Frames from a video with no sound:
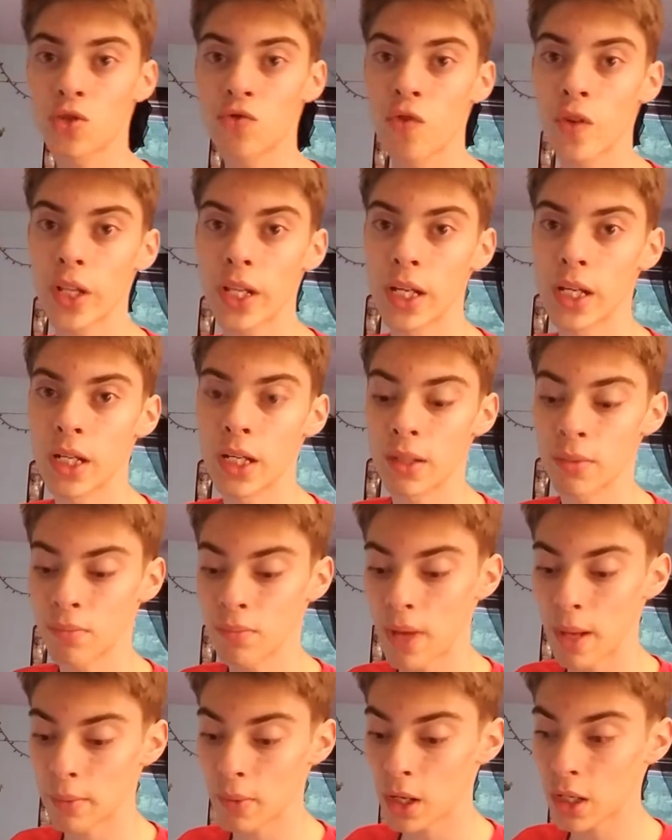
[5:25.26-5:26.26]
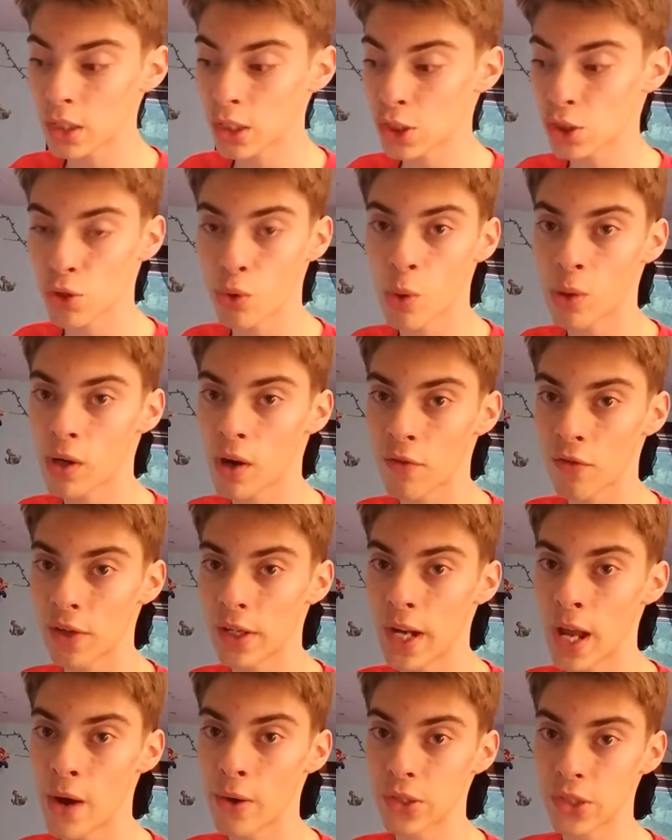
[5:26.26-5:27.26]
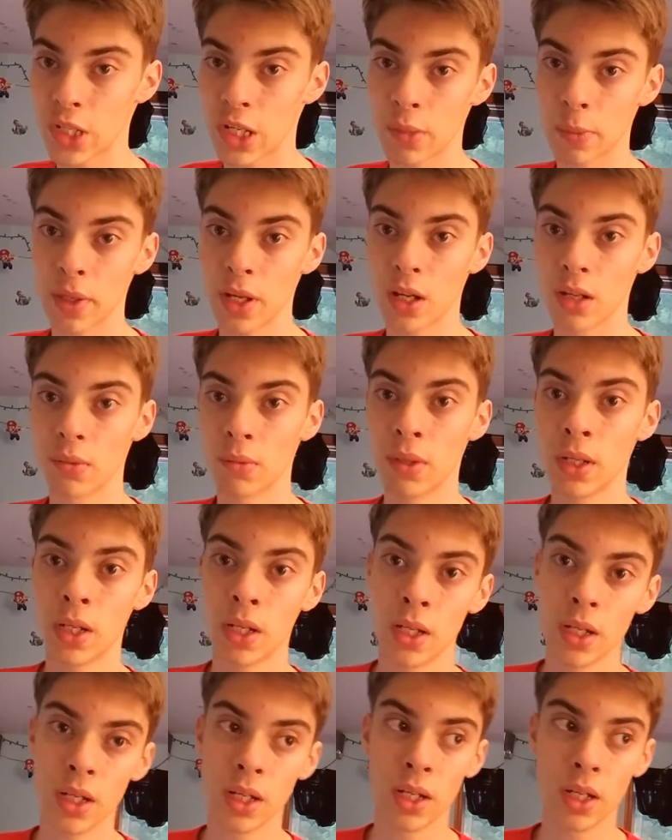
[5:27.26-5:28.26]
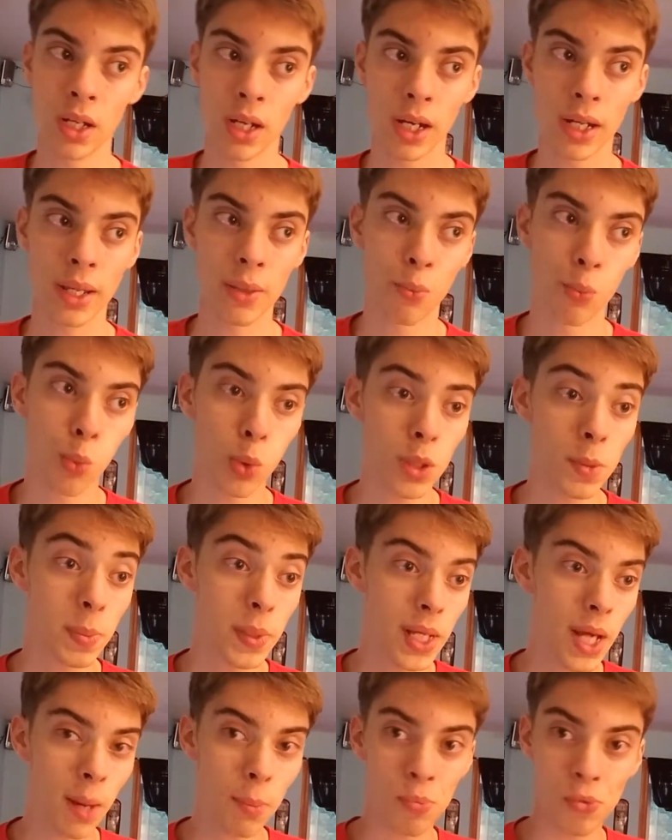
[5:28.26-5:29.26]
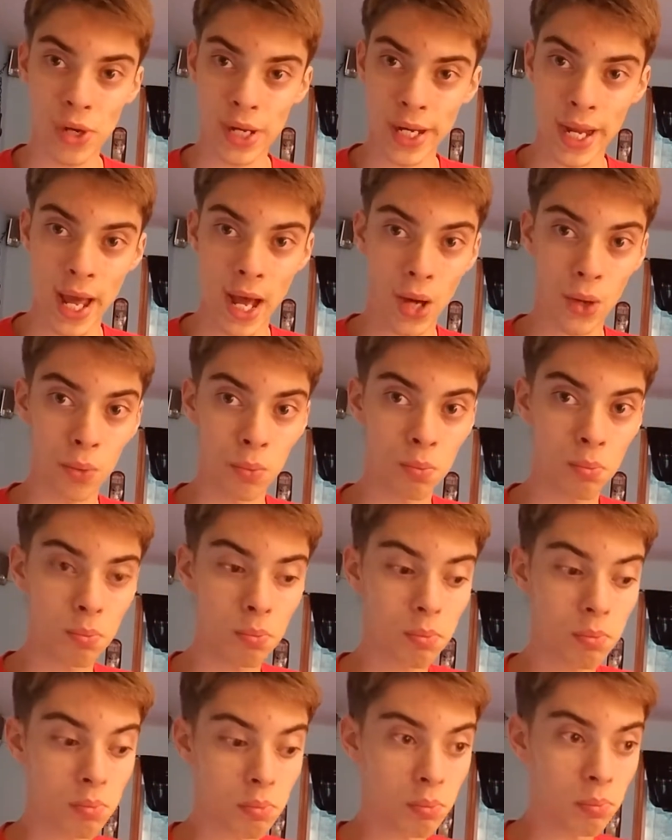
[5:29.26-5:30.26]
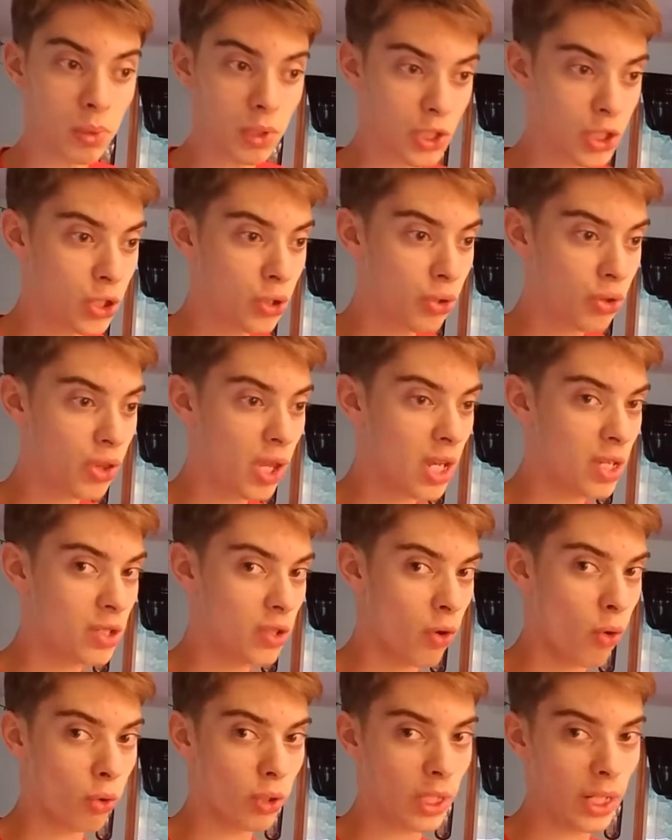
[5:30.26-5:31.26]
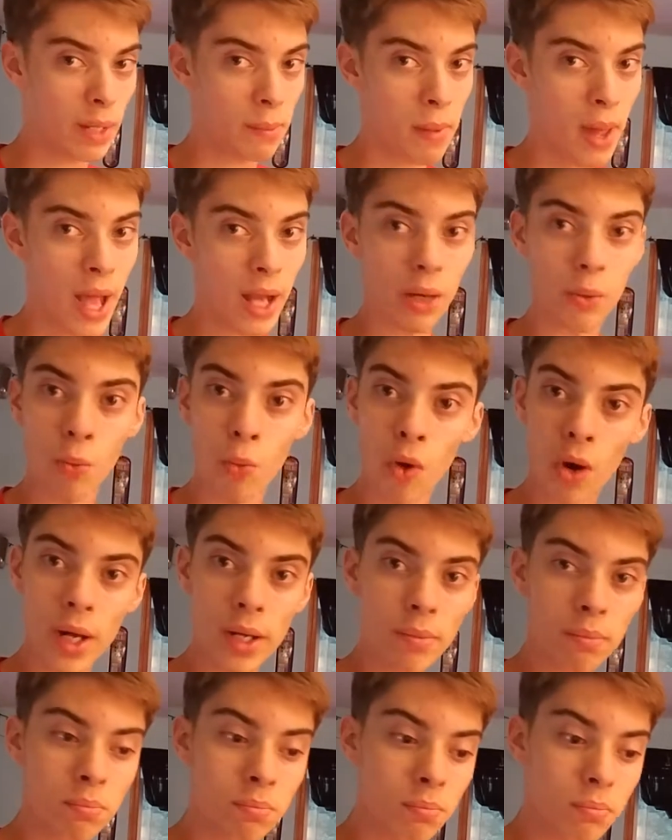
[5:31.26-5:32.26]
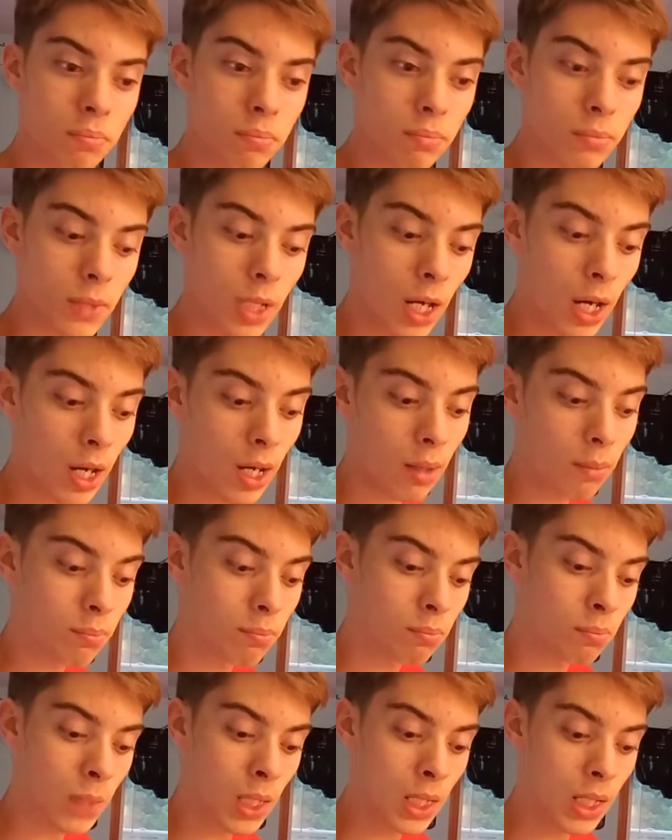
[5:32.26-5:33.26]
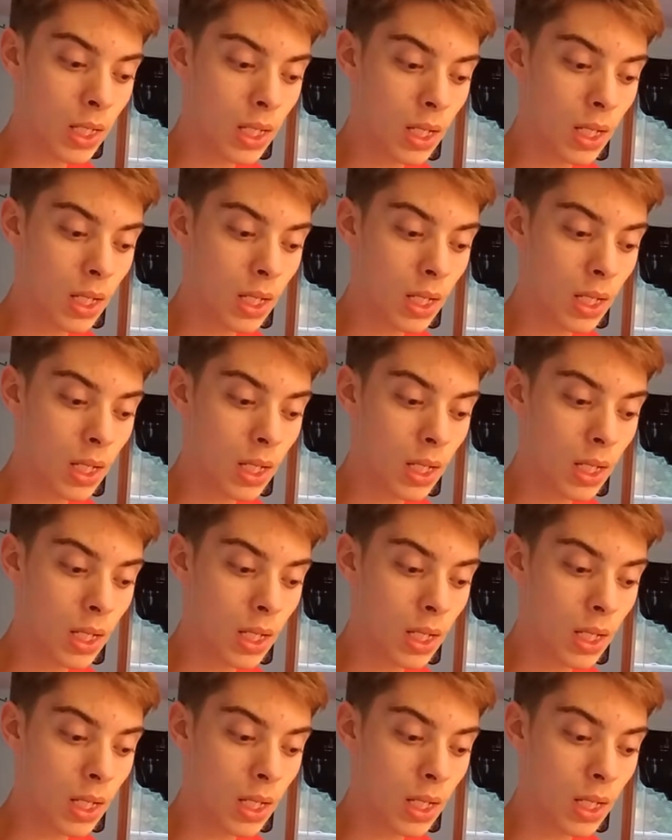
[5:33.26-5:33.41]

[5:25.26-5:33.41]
looks really good. I'm not going to show it off right now. It's going to be on... It would be up right now, but two things are holding it back. One, um,